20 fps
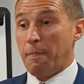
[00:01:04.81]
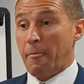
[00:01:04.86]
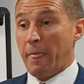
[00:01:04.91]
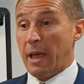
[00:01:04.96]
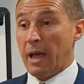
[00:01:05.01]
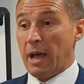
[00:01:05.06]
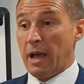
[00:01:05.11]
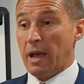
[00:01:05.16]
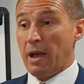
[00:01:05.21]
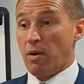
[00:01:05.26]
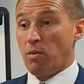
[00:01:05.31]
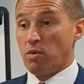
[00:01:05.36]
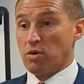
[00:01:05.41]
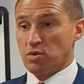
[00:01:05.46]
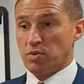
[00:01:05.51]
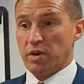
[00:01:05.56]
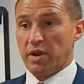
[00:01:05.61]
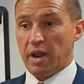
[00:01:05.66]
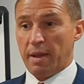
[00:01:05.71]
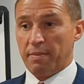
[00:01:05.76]
Uh, once
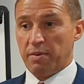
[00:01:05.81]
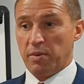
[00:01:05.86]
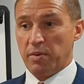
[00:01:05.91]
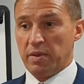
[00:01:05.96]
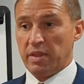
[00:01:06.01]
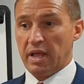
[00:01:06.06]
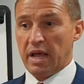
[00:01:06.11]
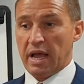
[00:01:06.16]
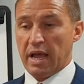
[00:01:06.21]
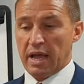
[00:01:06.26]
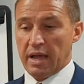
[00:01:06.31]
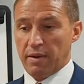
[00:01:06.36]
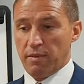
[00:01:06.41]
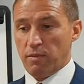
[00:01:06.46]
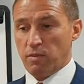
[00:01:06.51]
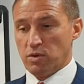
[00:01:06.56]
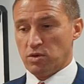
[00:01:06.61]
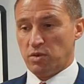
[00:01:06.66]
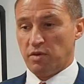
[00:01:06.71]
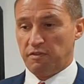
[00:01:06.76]
we are happy with that and
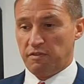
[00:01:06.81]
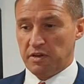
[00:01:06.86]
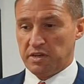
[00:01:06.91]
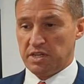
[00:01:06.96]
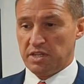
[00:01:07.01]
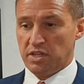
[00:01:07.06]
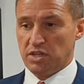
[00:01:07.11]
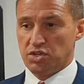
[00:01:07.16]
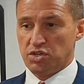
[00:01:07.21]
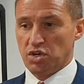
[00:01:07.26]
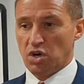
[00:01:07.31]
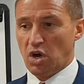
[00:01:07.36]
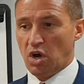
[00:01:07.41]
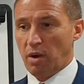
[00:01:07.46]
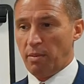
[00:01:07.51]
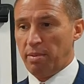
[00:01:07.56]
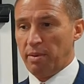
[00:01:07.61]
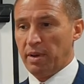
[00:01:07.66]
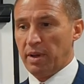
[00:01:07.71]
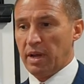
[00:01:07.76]
once we have fitted the
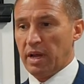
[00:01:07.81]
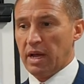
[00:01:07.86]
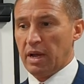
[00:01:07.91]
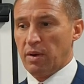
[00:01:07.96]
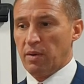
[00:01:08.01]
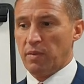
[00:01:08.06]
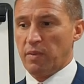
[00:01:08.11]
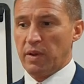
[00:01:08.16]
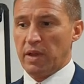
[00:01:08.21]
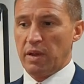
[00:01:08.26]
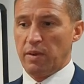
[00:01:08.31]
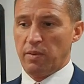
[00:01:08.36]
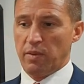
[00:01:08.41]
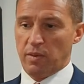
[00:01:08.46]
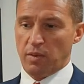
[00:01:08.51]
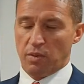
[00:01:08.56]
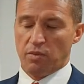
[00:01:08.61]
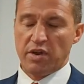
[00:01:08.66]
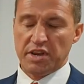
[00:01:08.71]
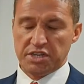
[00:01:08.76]
job, we
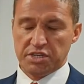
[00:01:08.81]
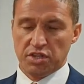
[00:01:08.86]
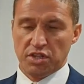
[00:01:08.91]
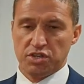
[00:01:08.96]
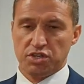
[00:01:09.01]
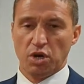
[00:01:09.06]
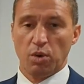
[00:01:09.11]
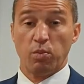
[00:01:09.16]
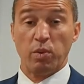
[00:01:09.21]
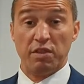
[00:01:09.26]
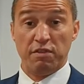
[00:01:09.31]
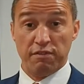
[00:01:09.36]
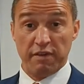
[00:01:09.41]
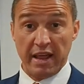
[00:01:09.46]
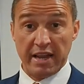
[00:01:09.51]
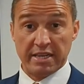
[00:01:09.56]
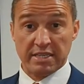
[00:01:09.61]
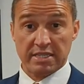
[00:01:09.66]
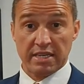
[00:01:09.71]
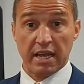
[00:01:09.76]
will register the job with
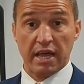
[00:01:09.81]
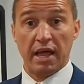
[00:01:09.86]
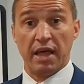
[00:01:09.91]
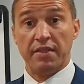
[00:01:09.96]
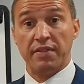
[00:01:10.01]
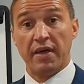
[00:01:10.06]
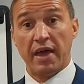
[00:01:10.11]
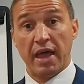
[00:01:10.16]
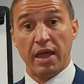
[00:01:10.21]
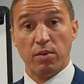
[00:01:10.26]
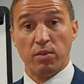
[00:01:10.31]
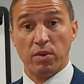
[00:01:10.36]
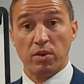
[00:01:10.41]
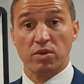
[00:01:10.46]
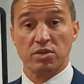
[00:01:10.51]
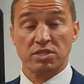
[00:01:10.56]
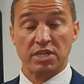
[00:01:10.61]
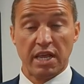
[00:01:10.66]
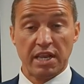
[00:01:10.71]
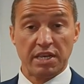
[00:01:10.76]
FENSA and they
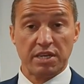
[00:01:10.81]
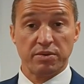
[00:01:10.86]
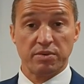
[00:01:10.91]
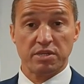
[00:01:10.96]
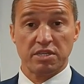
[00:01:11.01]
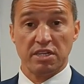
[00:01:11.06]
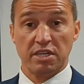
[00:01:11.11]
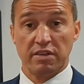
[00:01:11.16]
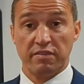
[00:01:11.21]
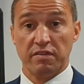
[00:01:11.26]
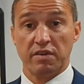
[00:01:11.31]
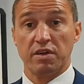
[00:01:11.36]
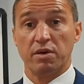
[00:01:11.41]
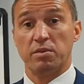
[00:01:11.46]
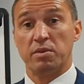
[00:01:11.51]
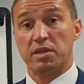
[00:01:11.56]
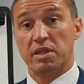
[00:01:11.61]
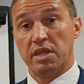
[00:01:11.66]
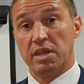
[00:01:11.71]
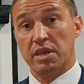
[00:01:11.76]
will send you a certificate
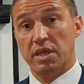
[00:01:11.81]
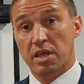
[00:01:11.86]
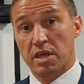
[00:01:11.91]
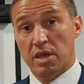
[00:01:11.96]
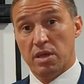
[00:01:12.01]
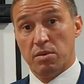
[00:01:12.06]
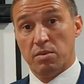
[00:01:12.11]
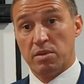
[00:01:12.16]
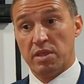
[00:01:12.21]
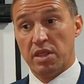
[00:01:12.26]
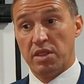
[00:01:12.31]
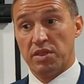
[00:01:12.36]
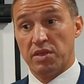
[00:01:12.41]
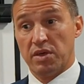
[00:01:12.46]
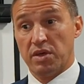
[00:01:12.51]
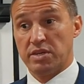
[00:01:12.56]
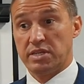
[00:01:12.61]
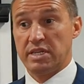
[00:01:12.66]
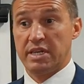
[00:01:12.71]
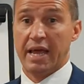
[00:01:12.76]
within within
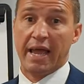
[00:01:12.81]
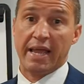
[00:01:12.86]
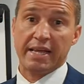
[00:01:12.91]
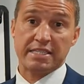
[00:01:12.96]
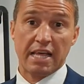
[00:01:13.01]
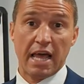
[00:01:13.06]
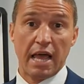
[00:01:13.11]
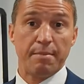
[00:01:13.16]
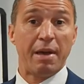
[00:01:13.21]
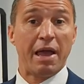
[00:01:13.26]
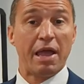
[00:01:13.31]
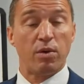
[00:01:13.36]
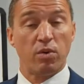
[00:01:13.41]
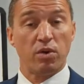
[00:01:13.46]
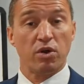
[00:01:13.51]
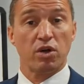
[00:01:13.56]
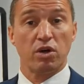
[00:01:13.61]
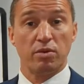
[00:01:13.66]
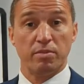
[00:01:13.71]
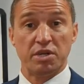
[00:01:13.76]
30 days. They may
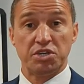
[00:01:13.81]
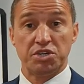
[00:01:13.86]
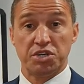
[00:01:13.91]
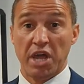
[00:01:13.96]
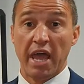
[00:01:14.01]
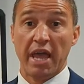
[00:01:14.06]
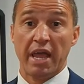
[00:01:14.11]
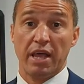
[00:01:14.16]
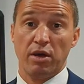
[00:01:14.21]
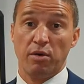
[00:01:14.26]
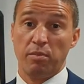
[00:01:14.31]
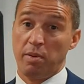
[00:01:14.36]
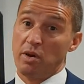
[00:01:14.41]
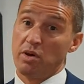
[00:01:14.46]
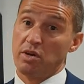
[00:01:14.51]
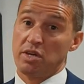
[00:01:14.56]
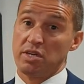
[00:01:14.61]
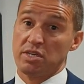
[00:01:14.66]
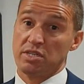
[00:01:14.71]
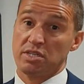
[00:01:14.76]
want to come and check upon
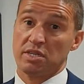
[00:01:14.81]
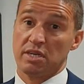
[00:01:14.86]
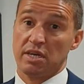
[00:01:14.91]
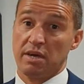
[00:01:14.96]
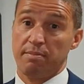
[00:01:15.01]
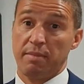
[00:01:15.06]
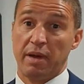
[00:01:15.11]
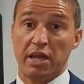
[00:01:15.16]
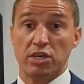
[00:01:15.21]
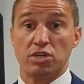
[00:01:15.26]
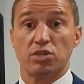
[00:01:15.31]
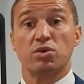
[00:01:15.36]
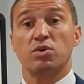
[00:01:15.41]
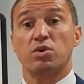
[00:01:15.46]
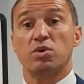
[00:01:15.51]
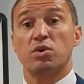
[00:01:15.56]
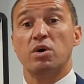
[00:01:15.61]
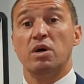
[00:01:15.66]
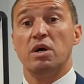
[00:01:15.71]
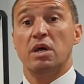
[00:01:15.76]
us and make
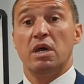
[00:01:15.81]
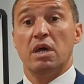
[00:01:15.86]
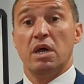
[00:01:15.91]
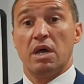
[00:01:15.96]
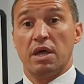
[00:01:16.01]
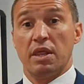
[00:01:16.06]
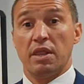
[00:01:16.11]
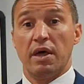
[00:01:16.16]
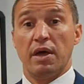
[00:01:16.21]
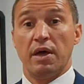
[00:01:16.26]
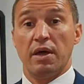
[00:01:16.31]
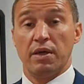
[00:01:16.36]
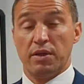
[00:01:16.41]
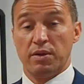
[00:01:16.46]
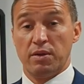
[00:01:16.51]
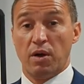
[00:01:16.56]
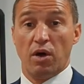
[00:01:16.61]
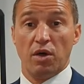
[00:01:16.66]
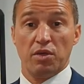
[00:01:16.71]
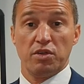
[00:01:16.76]
sure
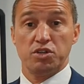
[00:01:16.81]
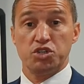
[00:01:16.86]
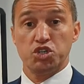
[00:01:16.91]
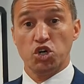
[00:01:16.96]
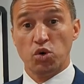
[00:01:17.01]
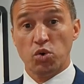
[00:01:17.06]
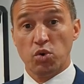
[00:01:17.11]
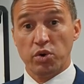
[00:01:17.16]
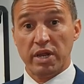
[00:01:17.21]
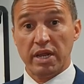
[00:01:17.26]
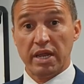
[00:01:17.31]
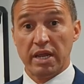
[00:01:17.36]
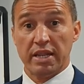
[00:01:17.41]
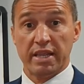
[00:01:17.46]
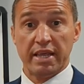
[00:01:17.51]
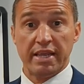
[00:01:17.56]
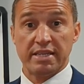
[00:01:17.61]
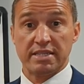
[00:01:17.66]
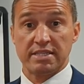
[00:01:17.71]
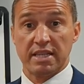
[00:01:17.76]
that either during
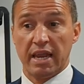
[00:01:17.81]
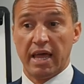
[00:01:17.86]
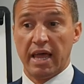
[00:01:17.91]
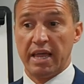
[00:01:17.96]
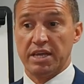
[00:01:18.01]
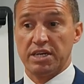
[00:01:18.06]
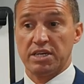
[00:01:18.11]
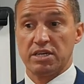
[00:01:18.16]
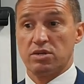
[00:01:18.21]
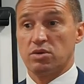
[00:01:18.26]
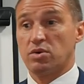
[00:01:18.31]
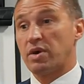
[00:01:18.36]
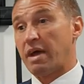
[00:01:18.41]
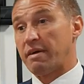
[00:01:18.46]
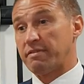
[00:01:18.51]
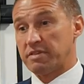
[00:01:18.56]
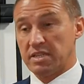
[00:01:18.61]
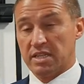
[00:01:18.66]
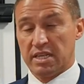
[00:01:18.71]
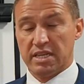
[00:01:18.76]
the installation or
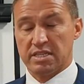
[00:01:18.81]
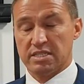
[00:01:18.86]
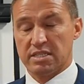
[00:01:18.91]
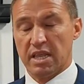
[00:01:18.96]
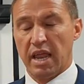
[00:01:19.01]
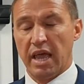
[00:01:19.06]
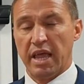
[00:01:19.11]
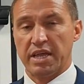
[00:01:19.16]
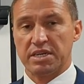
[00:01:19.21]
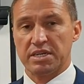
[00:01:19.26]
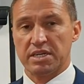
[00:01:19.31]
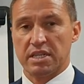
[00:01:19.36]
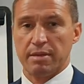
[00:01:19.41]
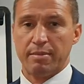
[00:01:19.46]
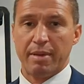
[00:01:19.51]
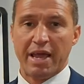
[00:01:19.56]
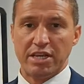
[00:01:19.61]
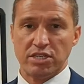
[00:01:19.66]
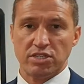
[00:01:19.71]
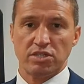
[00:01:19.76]
after the installation, they
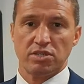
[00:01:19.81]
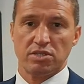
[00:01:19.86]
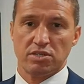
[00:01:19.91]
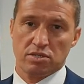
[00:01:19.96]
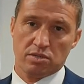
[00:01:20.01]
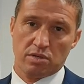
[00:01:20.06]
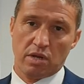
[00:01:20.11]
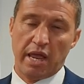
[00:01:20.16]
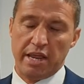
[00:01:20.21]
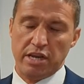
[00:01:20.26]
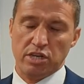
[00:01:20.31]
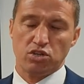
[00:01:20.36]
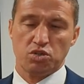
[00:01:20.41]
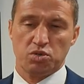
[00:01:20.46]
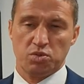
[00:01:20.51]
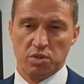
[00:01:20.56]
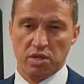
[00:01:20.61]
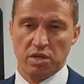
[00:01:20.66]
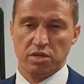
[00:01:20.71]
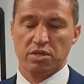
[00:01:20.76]
may get in
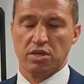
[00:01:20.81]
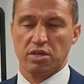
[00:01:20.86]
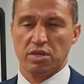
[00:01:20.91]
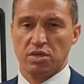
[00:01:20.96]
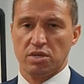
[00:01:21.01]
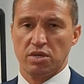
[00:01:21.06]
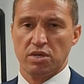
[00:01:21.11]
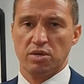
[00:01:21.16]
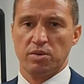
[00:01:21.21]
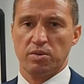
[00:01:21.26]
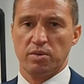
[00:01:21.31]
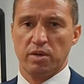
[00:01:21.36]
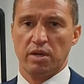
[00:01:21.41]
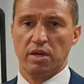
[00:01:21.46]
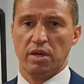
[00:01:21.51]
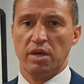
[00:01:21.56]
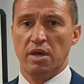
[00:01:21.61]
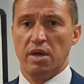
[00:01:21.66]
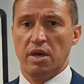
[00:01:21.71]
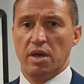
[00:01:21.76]
touch with you to to,
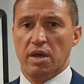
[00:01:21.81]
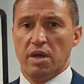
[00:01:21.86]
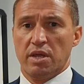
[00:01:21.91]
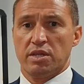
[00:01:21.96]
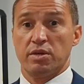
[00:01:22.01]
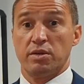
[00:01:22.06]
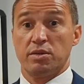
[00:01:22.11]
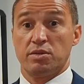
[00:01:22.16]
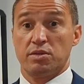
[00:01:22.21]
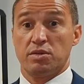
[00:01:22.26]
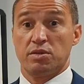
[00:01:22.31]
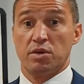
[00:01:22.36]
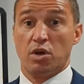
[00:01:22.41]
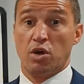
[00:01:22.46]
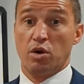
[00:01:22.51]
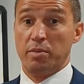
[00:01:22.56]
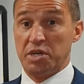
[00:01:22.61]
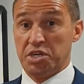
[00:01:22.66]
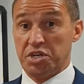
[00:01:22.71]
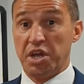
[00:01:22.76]
uh, to to
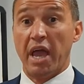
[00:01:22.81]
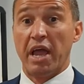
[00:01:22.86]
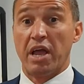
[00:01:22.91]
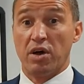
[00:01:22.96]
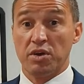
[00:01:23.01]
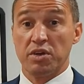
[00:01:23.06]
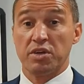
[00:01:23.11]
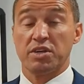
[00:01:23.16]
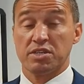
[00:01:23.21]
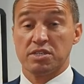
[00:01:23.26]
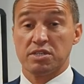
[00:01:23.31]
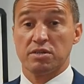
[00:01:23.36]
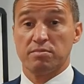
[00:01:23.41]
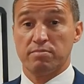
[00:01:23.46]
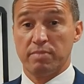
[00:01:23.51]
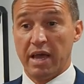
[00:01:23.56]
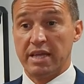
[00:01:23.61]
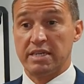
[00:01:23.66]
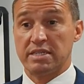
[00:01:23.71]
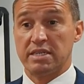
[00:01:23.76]
come and check on us
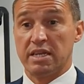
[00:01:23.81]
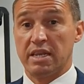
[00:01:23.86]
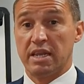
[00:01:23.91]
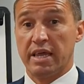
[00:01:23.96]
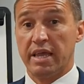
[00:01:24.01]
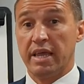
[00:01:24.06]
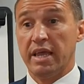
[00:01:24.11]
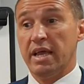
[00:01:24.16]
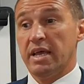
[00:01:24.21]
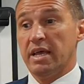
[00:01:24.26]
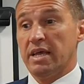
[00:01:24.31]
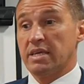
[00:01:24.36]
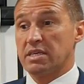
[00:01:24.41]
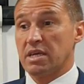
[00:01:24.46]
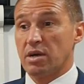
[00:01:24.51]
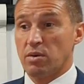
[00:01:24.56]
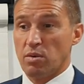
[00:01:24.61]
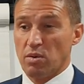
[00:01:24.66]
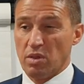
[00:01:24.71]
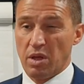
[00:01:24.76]
basically.
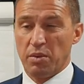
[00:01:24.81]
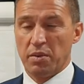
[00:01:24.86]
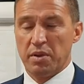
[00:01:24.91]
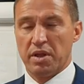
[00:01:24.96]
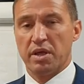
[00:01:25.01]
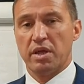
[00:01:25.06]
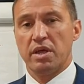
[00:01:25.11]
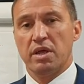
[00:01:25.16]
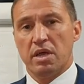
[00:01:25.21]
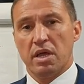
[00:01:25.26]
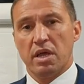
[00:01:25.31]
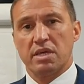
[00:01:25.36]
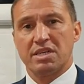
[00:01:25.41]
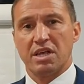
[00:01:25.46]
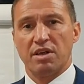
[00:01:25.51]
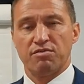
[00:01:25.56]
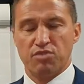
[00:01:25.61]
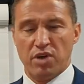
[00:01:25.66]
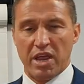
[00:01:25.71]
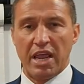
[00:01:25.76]
So although we're a
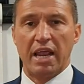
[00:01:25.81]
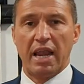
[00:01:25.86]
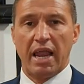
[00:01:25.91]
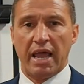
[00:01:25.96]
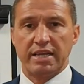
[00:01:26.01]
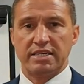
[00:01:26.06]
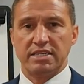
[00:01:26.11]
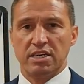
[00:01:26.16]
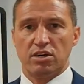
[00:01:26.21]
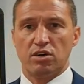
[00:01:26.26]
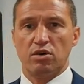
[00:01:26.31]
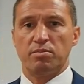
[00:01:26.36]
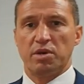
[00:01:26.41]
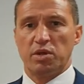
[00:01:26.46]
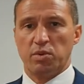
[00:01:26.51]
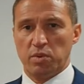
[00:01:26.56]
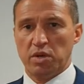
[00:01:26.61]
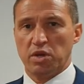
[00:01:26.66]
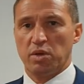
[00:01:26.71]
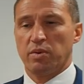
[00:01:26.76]
self-regulating company,
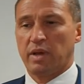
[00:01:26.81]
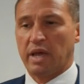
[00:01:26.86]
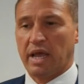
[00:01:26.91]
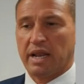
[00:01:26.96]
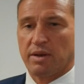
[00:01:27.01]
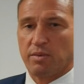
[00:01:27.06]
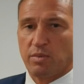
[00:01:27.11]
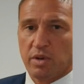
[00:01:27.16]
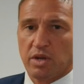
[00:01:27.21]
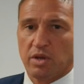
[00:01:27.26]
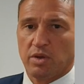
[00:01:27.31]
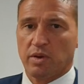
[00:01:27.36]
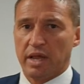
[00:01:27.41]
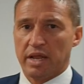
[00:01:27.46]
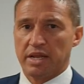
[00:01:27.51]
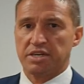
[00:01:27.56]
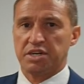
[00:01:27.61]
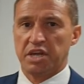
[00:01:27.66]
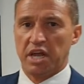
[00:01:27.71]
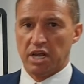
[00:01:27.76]
we do get we do
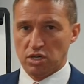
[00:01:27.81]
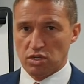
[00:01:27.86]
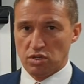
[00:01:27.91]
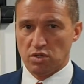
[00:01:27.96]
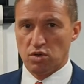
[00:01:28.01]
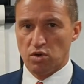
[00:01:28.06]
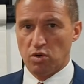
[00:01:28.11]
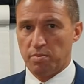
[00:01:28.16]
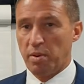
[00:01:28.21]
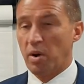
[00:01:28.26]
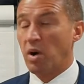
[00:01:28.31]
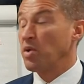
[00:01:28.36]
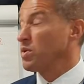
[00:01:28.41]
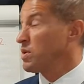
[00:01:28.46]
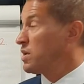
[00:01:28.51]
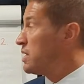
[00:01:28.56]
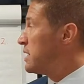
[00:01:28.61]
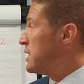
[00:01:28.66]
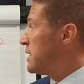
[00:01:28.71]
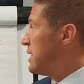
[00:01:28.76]
get checked up
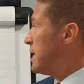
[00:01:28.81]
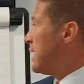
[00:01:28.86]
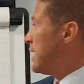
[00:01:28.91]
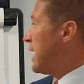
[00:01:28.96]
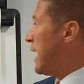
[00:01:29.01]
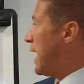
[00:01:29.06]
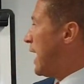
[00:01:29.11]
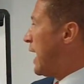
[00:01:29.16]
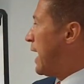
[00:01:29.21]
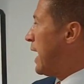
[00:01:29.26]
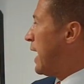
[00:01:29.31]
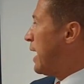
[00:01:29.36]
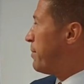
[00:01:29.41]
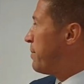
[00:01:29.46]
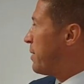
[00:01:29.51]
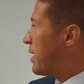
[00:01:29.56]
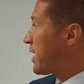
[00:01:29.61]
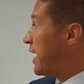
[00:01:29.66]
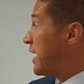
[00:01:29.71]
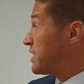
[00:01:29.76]
on.
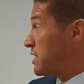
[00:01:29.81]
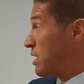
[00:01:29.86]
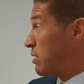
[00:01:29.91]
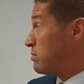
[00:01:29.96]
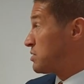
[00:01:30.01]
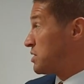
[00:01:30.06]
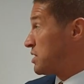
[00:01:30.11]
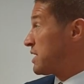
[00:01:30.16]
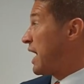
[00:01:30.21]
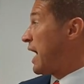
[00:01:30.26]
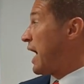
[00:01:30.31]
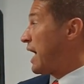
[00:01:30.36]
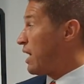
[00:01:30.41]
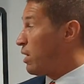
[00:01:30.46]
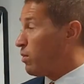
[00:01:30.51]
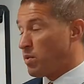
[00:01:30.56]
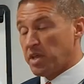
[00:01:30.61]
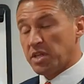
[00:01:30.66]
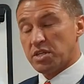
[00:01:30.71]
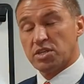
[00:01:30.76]
Um, okay, so today I
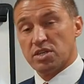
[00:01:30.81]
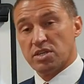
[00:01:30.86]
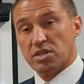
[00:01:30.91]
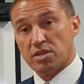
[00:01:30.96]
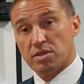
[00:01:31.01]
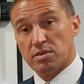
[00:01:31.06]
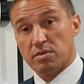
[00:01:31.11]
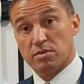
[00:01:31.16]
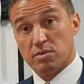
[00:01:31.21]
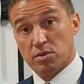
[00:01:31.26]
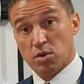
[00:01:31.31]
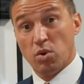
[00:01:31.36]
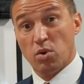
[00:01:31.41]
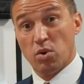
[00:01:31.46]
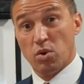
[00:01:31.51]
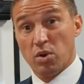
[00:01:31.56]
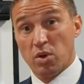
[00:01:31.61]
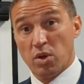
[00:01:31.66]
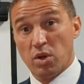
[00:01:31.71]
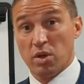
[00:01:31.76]
wanted to
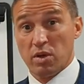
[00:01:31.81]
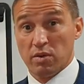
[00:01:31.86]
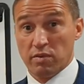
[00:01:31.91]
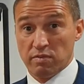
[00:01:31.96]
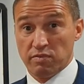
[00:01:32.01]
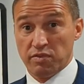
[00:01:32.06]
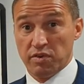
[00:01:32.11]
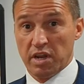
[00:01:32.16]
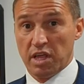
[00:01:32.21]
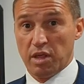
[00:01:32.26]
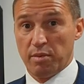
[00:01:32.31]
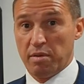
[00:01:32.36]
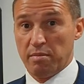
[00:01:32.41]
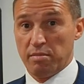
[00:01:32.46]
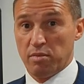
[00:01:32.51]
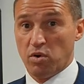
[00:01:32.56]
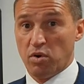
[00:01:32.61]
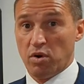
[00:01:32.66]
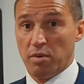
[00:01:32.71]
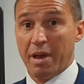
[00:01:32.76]
talk for a little bit
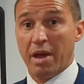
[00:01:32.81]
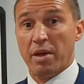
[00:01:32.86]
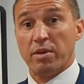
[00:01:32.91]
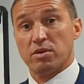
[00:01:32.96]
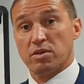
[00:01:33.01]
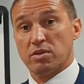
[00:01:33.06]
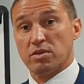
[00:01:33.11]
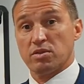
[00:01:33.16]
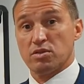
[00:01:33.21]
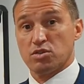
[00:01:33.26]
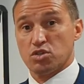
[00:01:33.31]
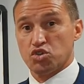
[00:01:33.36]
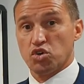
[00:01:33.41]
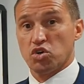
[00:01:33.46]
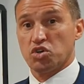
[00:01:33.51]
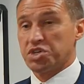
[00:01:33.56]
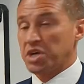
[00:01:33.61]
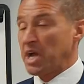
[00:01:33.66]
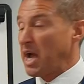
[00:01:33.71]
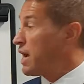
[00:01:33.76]
more about
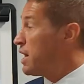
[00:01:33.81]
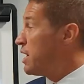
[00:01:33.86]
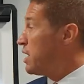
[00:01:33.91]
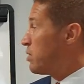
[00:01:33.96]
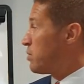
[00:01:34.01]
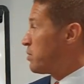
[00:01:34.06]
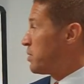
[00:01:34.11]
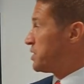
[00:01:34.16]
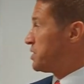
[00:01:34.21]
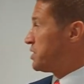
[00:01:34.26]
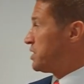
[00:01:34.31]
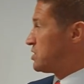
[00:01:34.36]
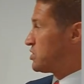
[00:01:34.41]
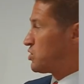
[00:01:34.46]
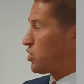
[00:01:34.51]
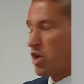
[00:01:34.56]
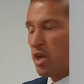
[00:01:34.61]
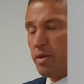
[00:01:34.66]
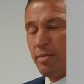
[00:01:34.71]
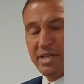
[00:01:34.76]
structure, which is
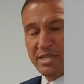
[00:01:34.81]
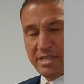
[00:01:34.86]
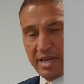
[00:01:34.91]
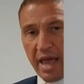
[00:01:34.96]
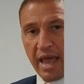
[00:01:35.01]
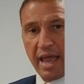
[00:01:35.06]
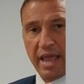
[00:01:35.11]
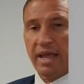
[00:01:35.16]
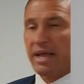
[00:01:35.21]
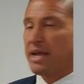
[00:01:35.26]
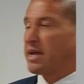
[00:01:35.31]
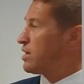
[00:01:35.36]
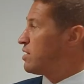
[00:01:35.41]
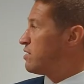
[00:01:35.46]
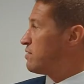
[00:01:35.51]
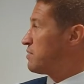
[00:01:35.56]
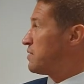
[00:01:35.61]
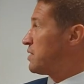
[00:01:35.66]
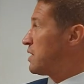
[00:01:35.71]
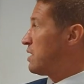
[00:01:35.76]
document A
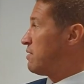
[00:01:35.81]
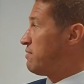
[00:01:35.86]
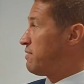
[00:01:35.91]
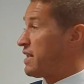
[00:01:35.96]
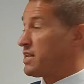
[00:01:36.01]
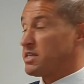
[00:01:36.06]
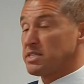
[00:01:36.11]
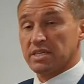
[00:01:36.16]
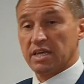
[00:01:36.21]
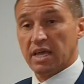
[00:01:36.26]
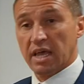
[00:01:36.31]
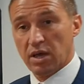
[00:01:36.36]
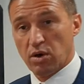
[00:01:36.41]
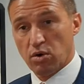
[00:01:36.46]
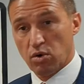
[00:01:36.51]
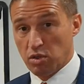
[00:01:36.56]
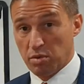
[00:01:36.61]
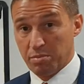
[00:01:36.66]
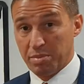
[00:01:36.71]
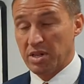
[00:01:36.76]
of the FENSA
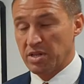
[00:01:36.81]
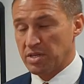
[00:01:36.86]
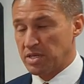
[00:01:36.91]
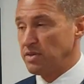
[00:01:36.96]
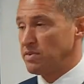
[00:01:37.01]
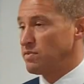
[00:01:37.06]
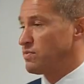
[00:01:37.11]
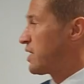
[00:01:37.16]
or the building